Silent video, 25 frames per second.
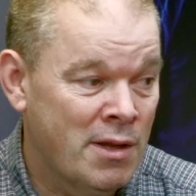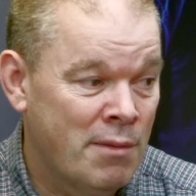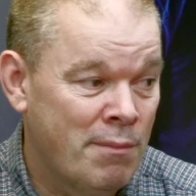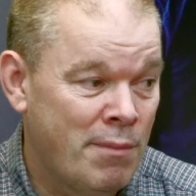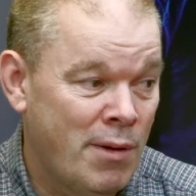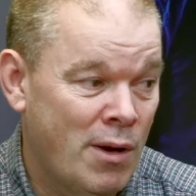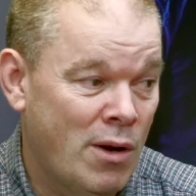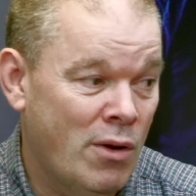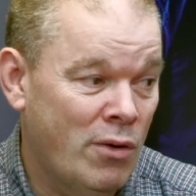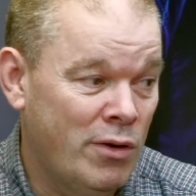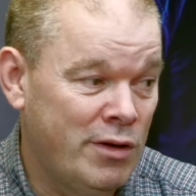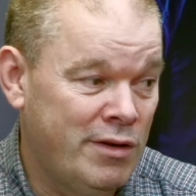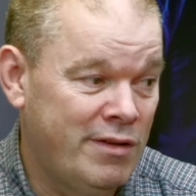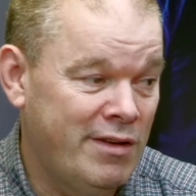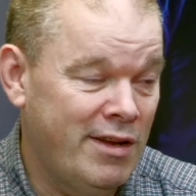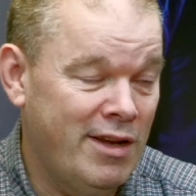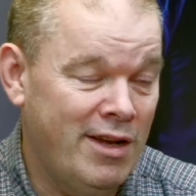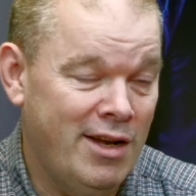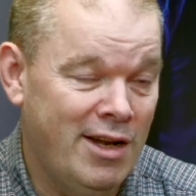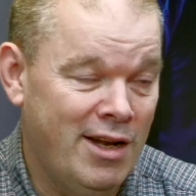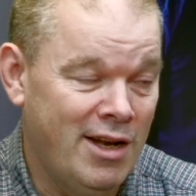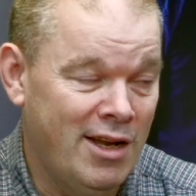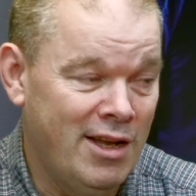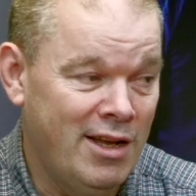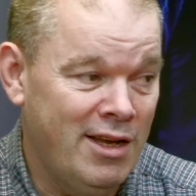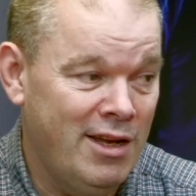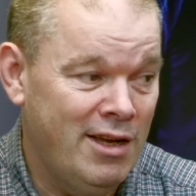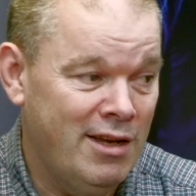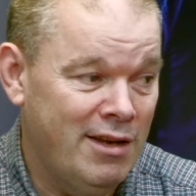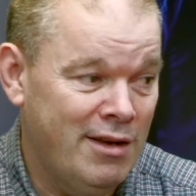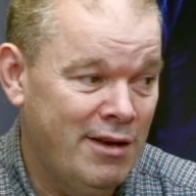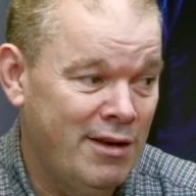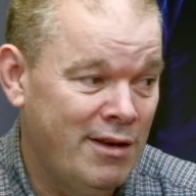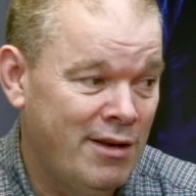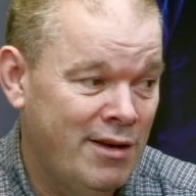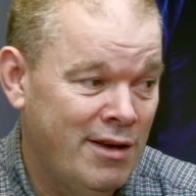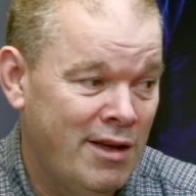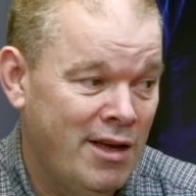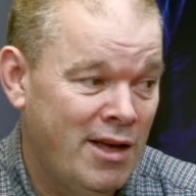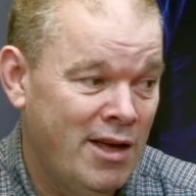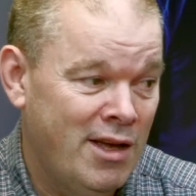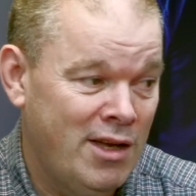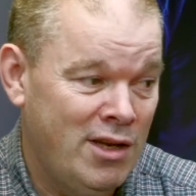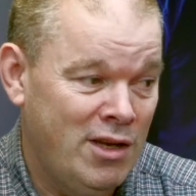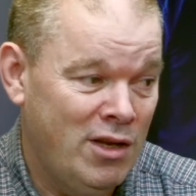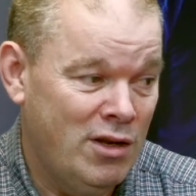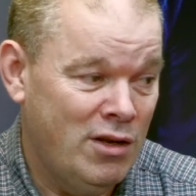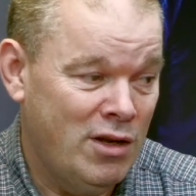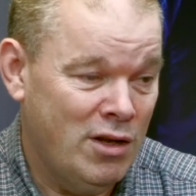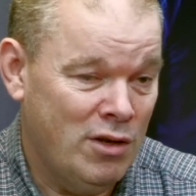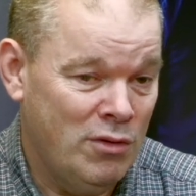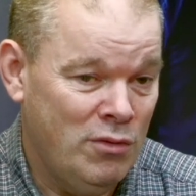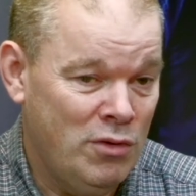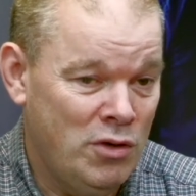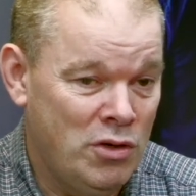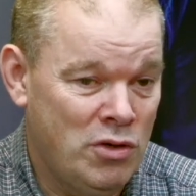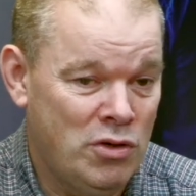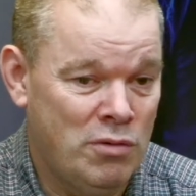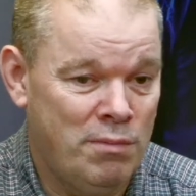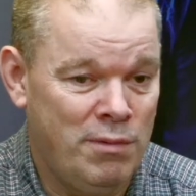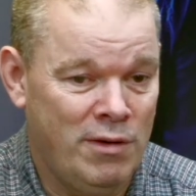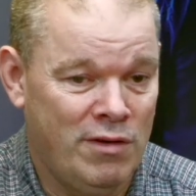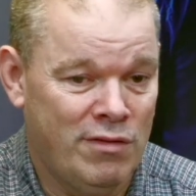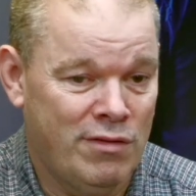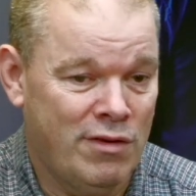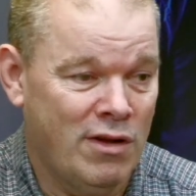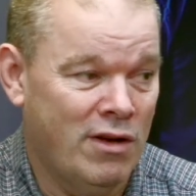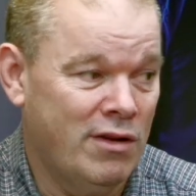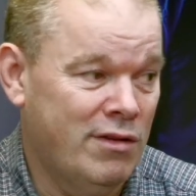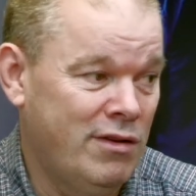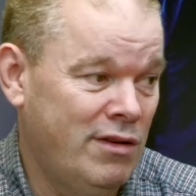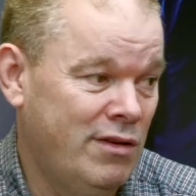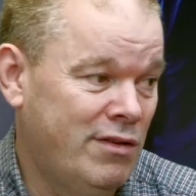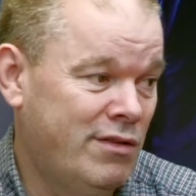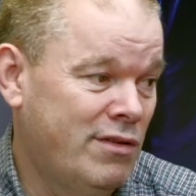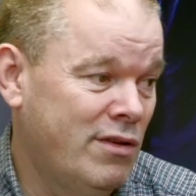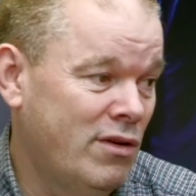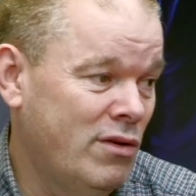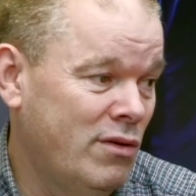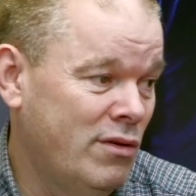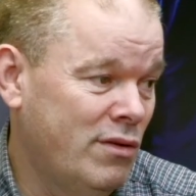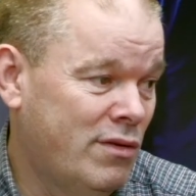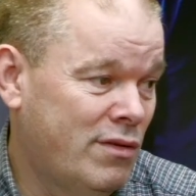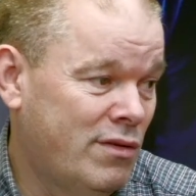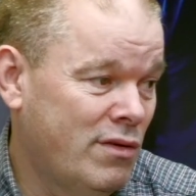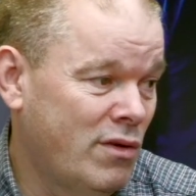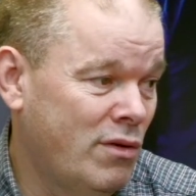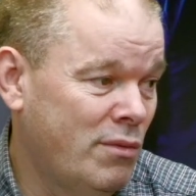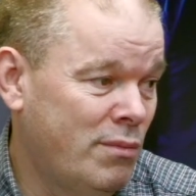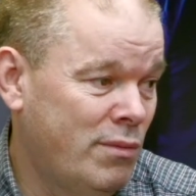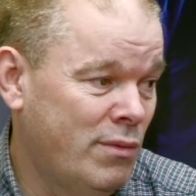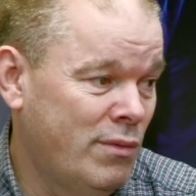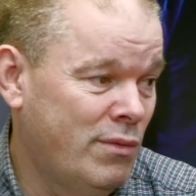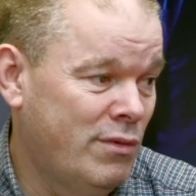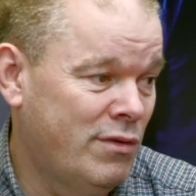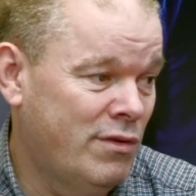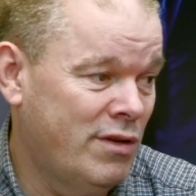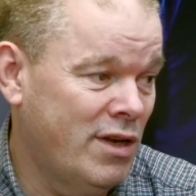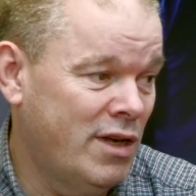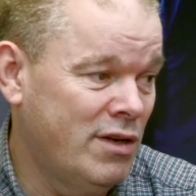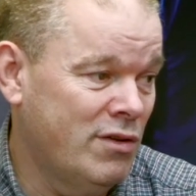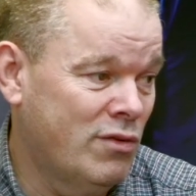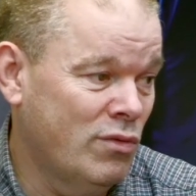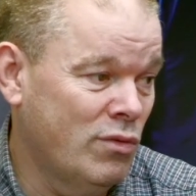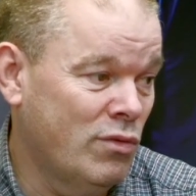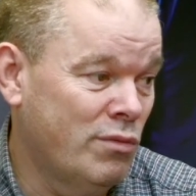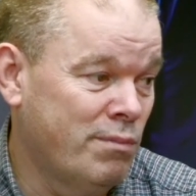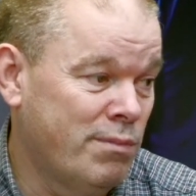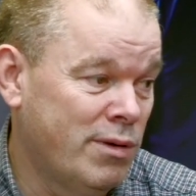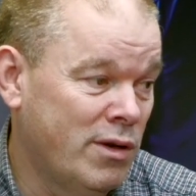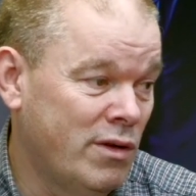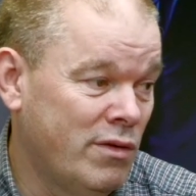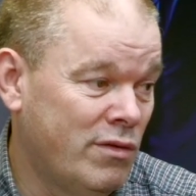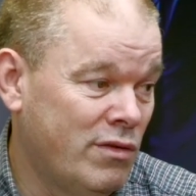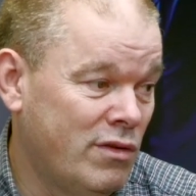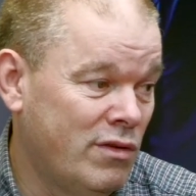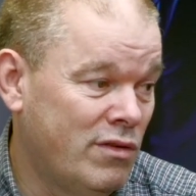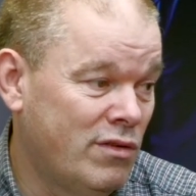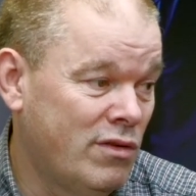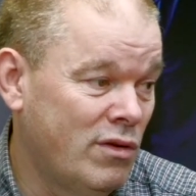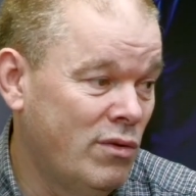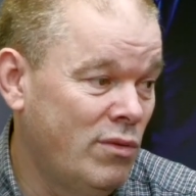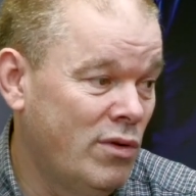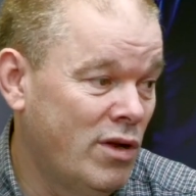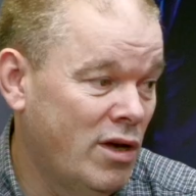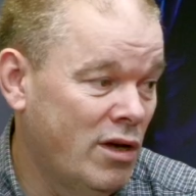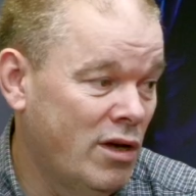But ideally, you should be starting Cyber Essentials Plus as soon